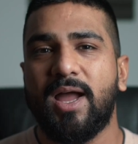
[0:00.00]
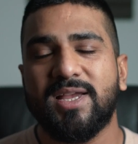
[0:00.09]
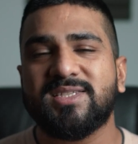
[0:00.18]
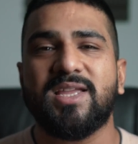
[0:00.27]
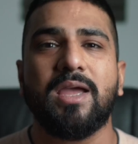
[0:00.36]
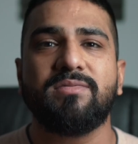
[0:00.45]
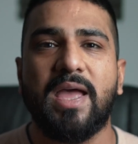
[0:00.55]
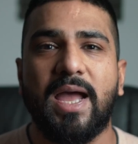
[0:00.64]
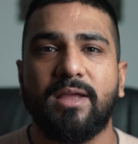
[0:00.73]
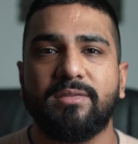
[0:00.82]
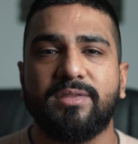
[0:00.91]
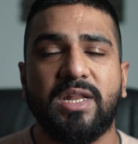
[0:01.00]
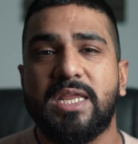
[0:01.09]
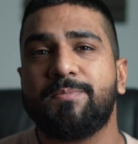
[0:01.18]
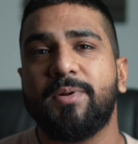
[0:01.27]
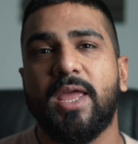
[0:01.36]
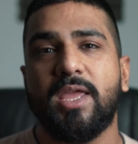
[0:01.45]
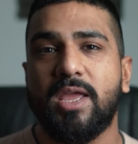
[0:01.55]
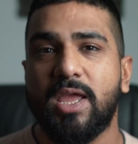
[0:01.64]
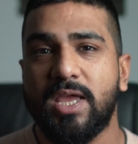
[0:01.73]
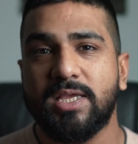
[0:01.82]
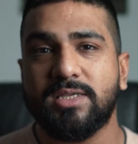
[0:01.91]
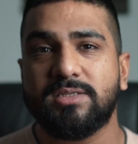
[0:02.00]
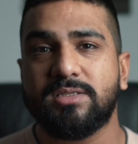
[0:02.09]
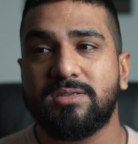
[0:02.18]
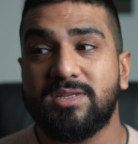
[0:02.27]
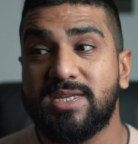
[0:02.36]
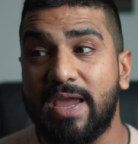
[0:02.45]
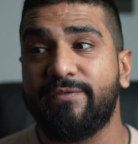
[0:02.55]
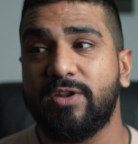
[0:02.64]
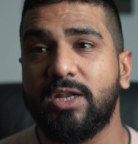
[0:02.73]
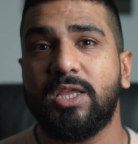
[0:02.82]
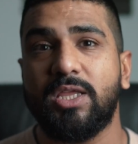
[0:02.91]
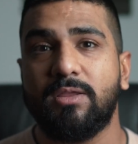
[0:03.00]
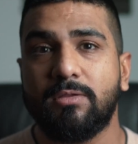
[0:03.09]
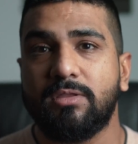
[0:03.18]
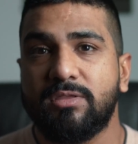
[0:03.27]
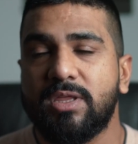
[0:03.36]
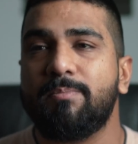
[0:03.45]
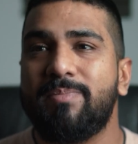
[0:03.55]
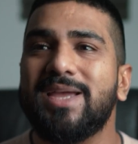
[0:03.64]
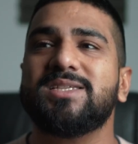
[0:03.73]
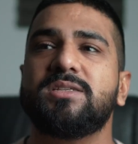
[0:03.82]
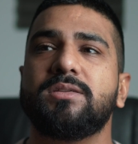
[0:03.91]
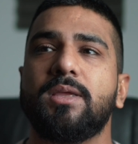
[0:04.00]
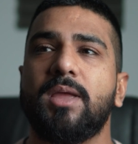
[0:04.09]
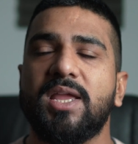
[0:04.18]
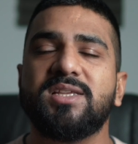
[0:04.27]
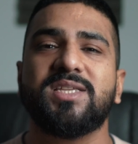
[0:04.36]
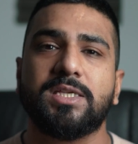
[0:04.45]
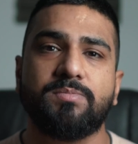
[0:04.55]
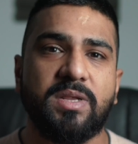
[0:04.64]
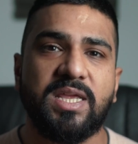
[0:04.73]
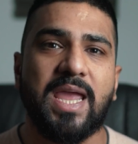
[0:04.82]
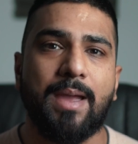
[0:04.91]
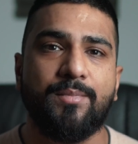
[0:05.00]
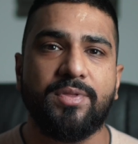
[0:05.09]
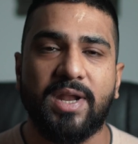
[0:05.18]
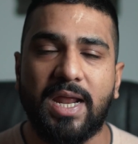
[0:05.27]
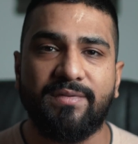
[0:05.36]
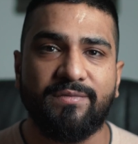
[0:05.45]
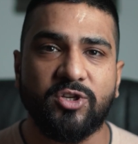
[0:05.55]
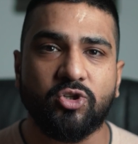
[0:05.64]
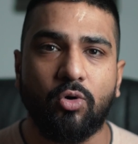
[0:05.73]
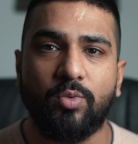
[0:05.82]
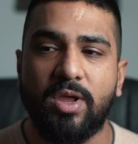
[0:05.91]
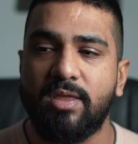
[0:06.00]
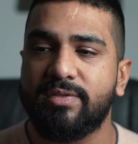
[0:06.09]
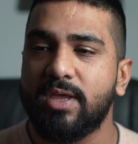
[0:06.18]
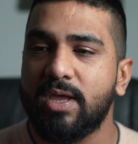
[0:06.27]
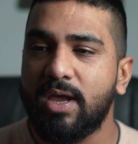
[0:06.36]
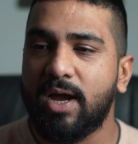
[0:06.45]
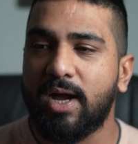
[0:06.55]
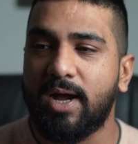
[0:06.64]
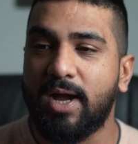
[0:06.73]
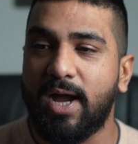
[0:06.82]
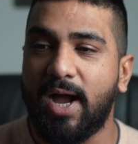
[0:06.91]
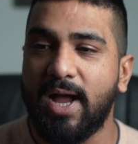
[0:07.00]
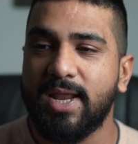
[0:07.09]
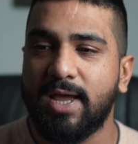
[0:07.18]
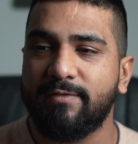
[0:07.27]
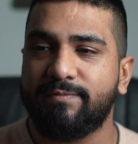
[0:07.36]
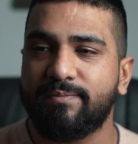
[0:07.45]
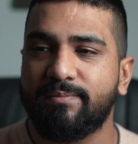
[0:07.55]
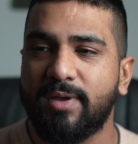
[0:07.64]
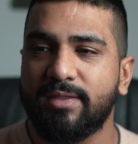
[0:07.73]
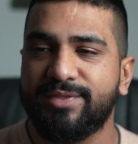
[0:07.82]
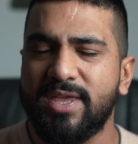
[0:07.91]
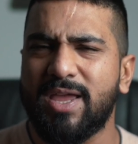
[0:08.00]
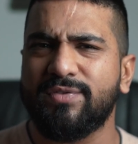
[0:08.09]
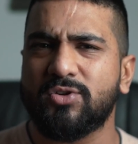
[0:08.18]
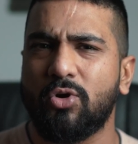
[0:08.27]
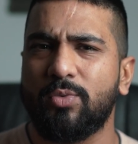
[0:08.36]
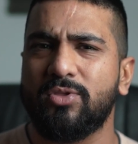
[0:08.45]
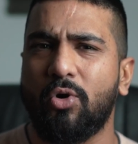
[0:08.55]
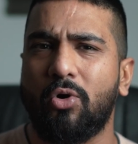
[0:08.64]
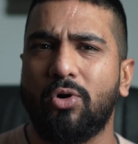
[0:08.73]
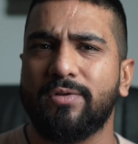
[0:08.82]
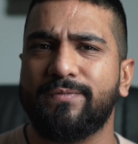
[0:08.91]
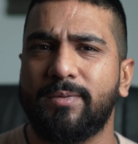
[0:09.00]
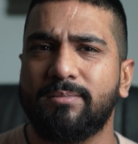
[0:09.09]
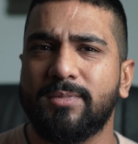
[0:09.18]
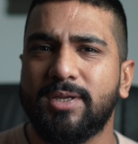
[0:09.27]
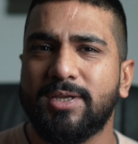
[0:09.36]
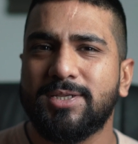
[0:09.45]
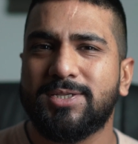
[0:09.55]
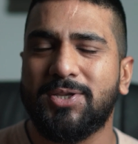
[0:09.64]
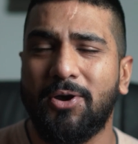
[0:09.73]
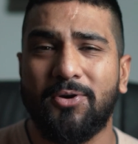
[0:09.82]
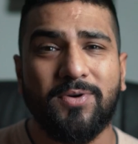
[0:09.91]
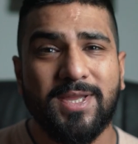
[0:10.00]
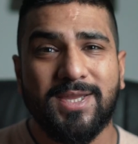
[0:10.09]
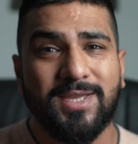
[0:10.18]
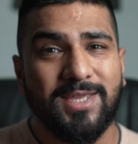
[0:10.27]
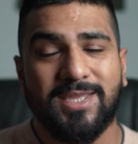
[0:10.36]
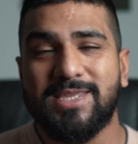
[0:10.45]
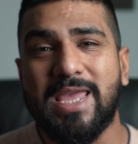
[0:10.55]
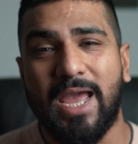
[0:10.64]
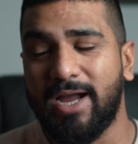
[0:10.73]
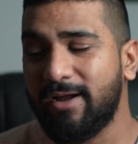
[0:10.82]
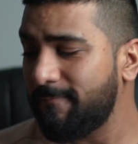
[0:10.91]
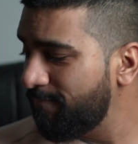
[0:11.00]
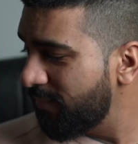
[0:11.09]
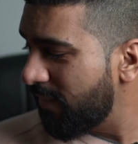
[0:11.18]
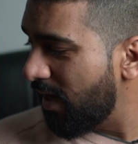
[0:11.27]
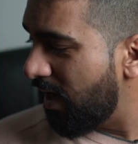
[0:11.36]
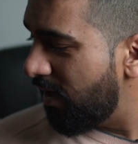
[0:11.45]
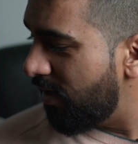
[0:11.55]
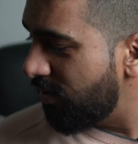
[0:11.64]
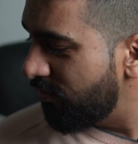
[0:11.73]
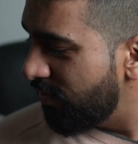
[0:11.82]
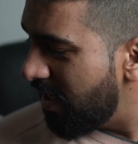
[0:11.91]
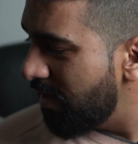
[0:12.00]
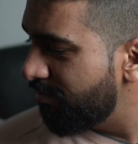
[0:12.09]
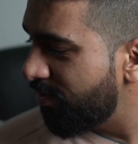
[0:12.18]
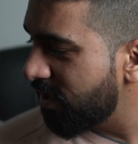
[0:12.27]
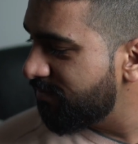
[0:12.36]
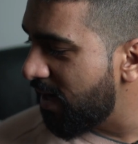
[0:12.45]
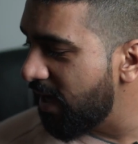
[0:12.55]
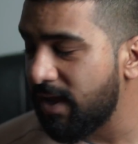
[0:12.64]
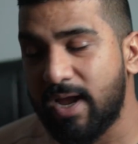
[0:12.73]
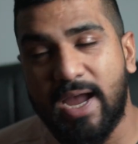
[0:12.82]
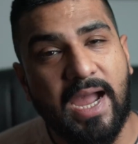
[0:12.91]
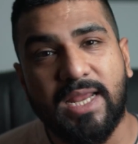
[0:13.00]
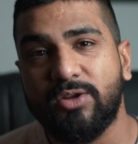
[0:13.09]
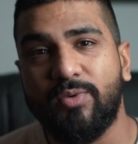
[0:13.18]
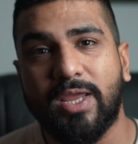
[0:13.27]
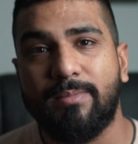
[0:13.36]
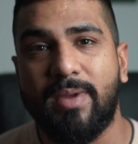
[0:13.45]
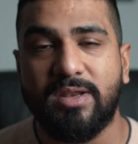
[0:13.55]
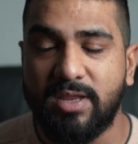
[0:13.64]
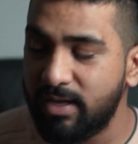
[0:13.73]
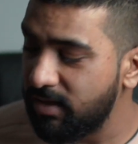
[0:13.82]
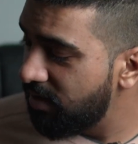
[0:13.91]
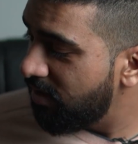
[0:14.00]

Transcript: Aside that, the LiPlay is definitely the best Instax mini camera that I've ever shot with, and I think I've shot with all of them. So yeah, really impressed by it, highly recommend it.